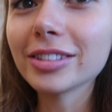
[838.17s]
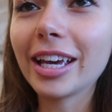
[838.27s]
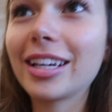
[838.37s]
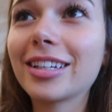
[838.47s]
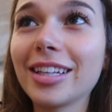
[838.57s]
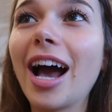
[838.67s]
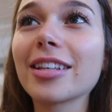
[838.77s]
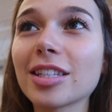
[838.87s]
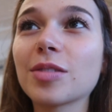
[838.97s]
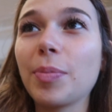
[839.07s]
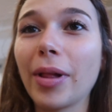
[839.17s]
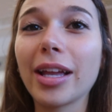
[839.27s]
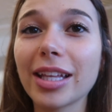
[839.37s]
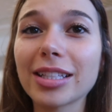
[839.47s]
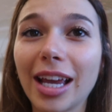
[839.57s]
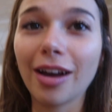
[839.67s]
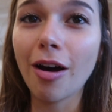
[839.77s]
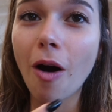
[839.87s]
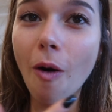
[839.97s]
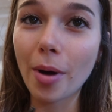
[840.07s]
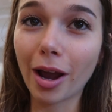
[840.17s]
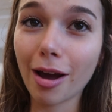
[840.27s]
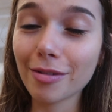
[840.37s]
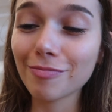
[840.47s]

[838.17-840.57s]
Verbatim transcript: Like, yeah, since we planned this. Like, oh my god.